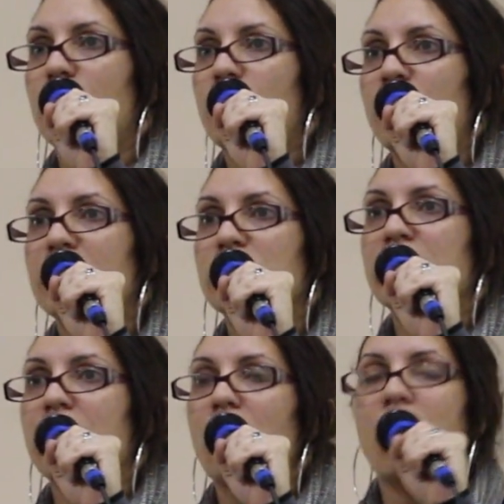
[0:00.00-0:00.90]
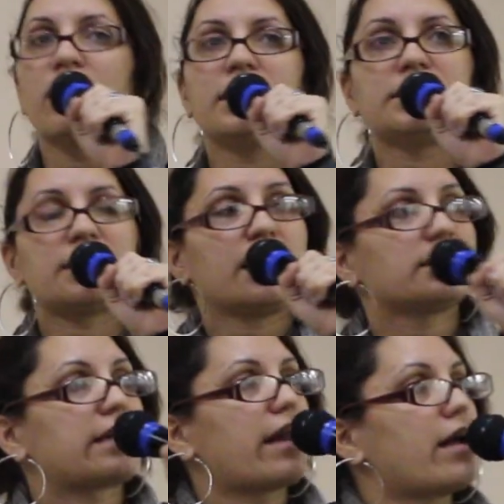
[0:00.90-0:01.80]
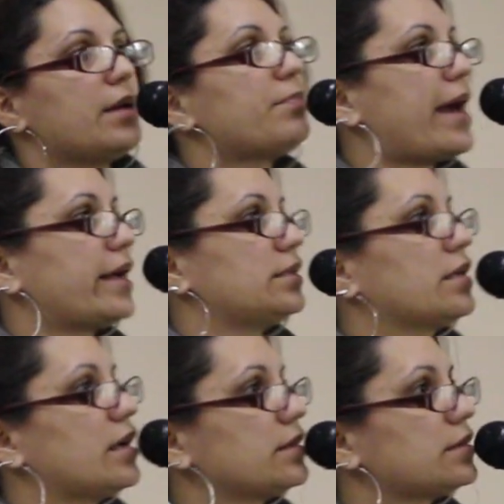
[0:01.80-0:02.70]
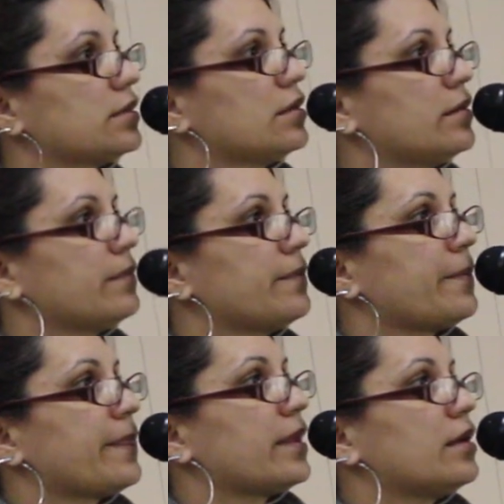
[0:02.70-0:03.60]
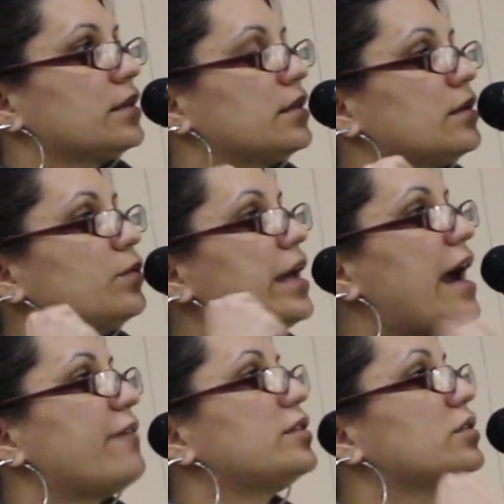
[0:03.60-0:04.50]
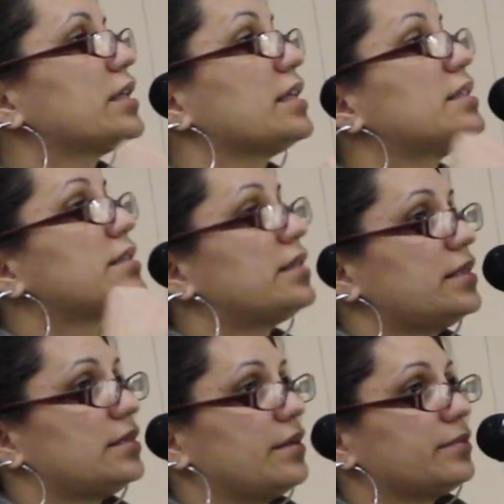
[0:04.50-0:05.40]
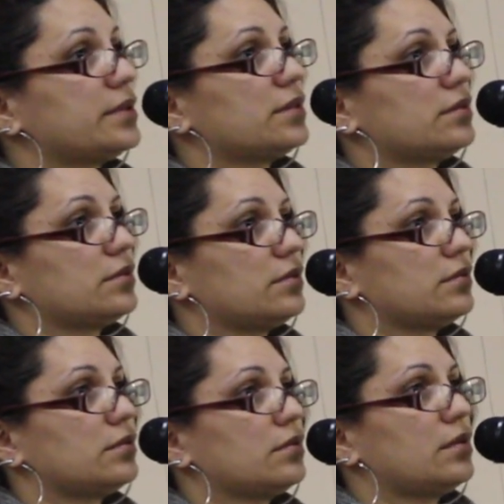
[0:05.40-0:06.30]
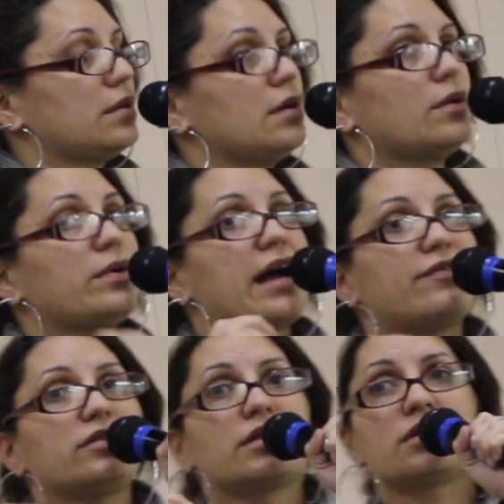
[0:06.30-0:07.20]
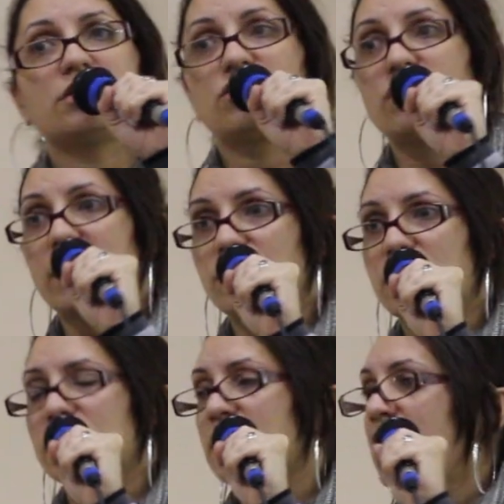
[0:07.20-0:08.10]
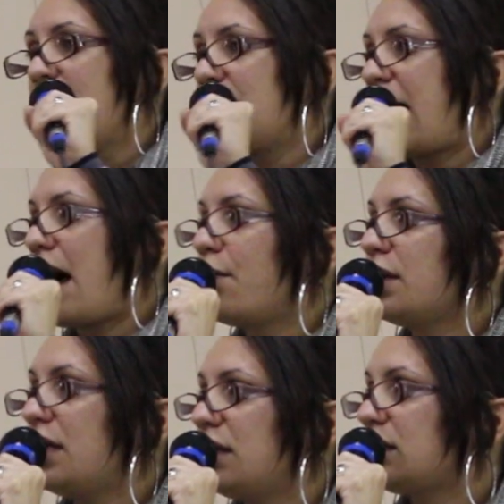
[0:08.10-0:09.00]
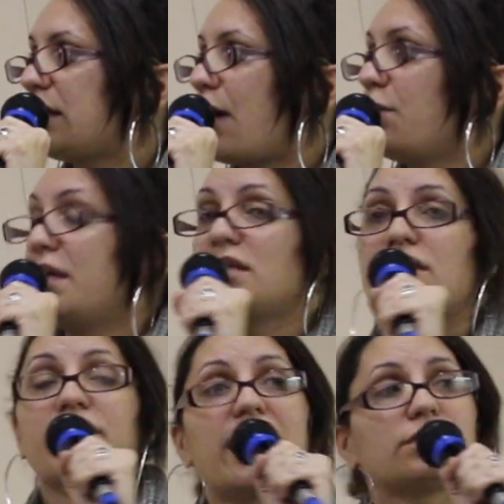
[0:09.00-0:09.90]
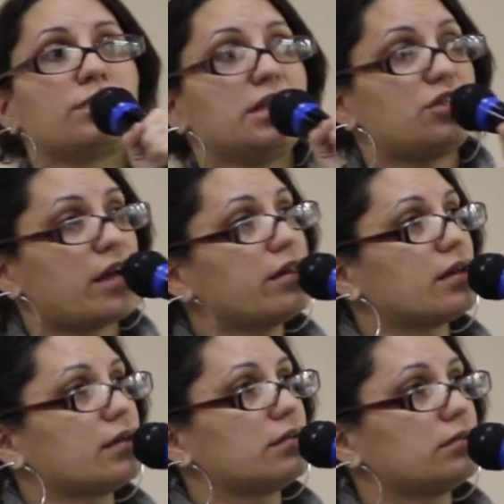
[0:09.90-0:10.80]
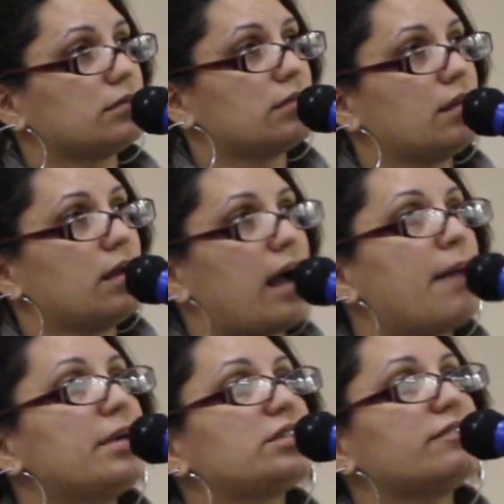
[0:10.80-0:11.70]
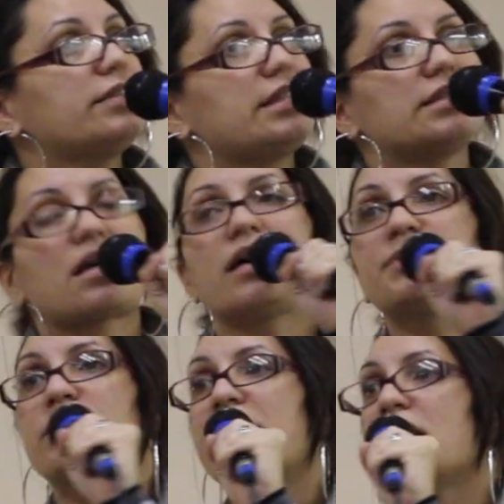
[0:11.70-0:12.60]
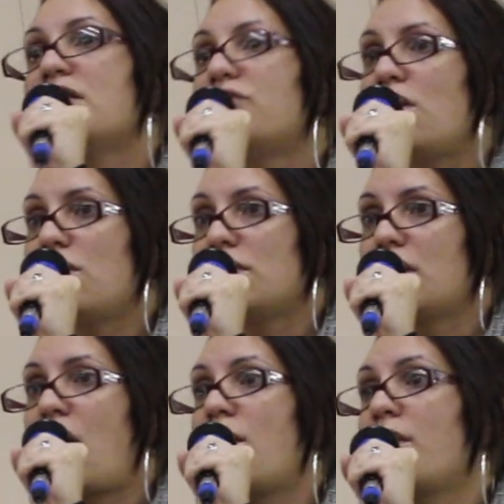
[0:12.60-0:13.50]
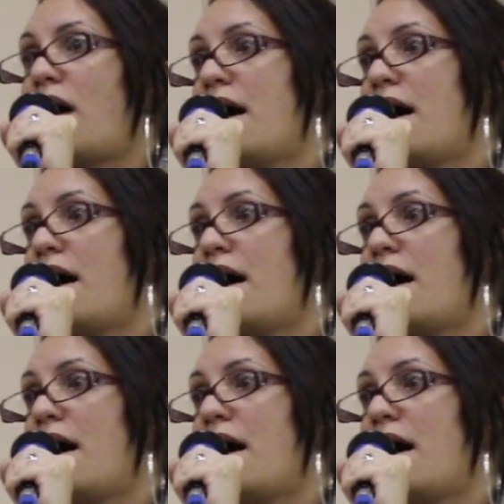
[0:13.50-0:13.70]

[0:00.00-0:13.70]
when we look at all these things that are impacting us. We have to look at the systems. We have to look at the structures. and how it is that we interact with each other. How much of it is us playing a role? Oh,